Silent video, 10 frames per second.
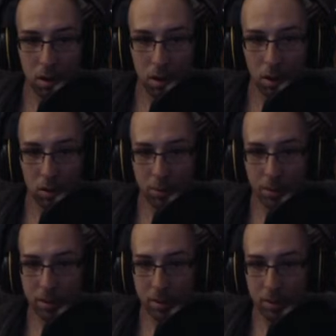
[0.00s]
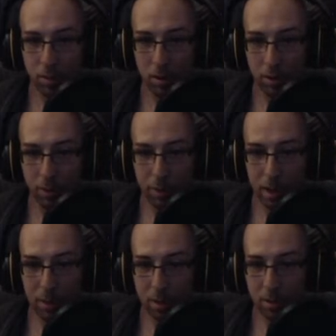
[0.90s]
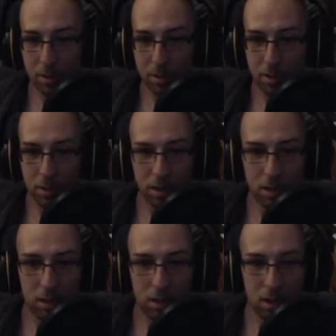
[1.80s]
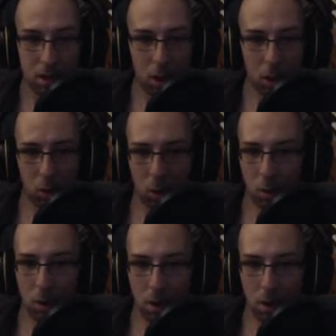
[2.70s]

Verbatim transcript: Oh, this place is crawling with goblins. Oh!